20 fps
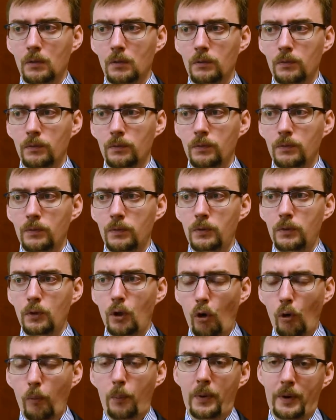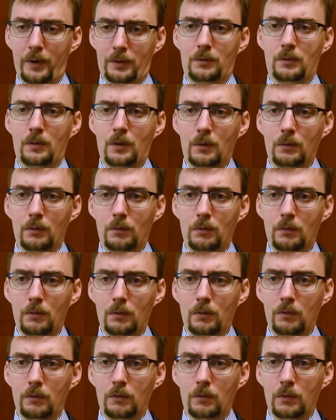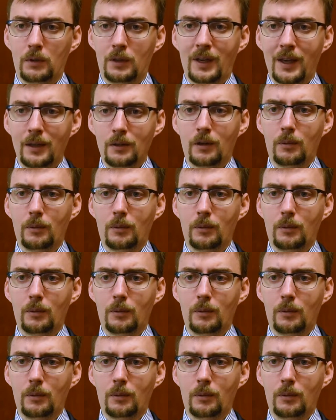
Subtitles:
no partner can